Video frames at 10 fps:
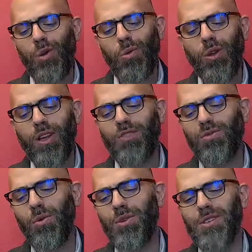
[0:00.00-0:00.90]
We're looking
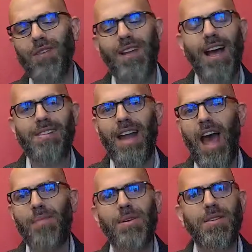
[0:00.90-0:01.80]
for stuff that hasn't
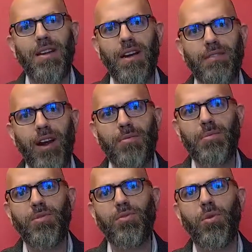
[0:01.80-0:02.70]
happened in an
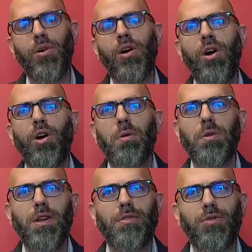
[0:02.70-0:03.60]
environment before, or we're
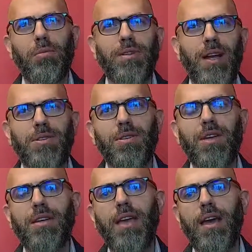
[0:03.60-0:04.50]
looking for potential
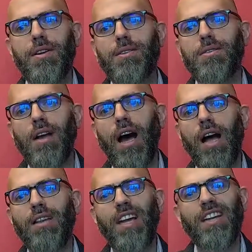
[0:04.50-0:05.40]
indicators
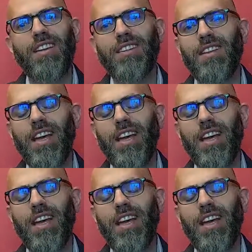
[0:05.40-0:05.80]
like things